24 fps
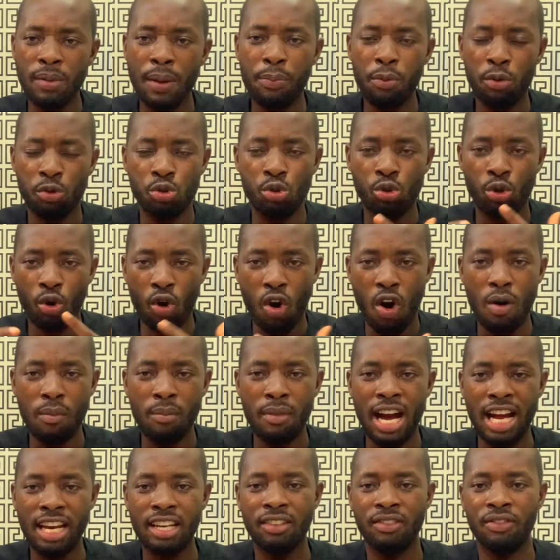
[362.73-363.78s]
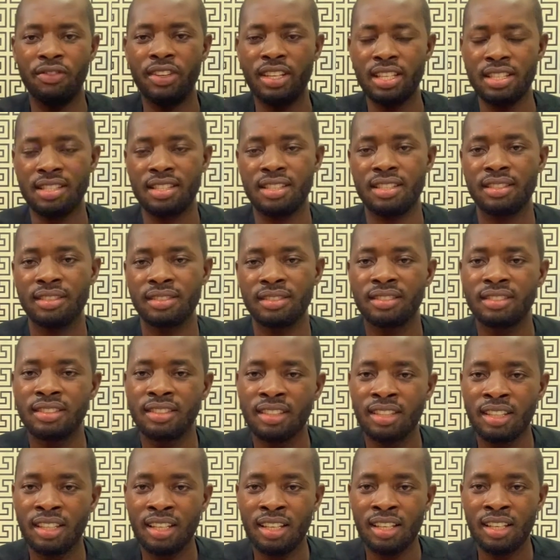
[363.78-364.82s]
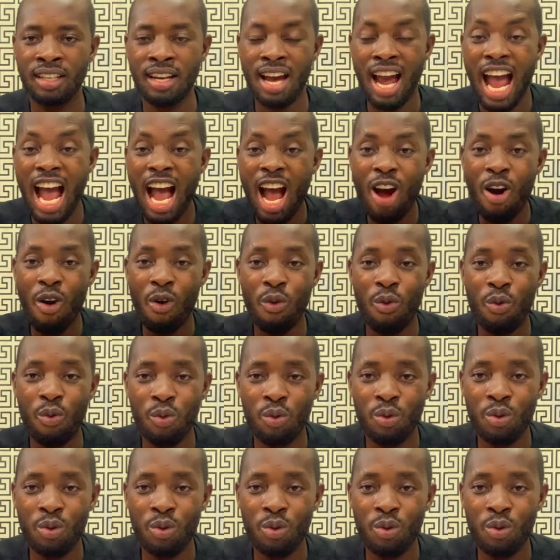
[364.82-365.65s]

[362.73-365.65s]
people to come and invest? How?